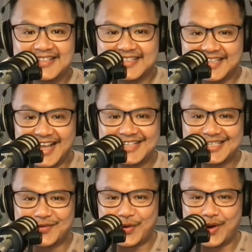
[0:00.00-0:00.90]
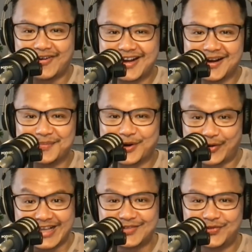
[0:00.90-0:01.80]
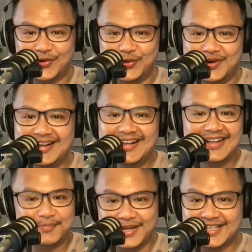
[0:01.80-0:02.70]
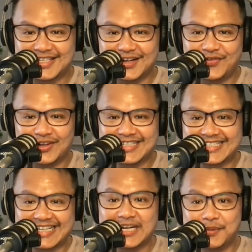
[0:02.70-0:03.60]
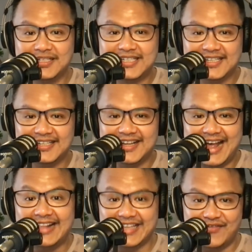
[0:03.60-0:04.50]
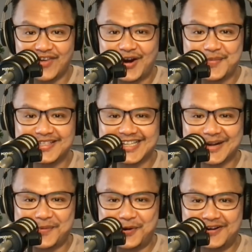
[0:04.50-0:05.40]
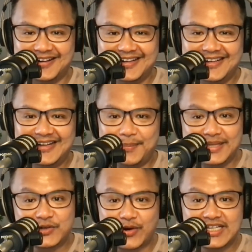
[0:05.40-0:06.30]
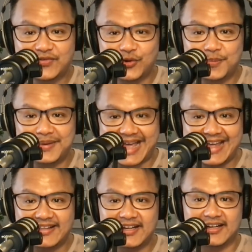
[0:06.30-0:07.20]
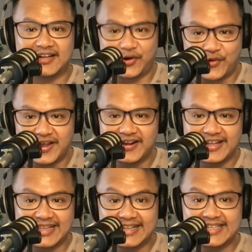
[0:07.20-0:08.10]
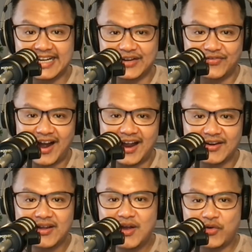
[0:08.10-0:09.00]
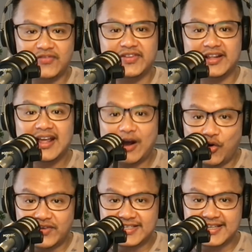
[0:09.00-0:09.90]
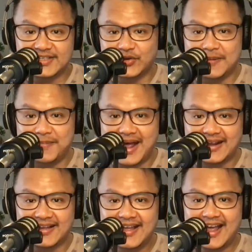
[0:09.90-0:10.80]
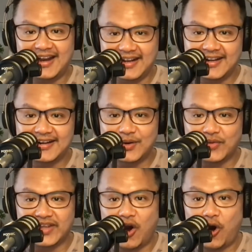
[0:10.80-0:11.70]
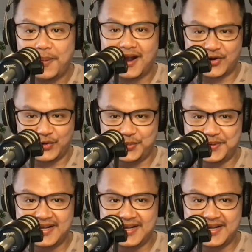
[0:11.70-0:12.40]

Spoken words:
Next, we welcome Grace Fu, Minister for Sustainability and the Environment, Singapore. Ms. Grace Fu began her career in 1985 with the Overseas Union Bank and later with the Hopper Group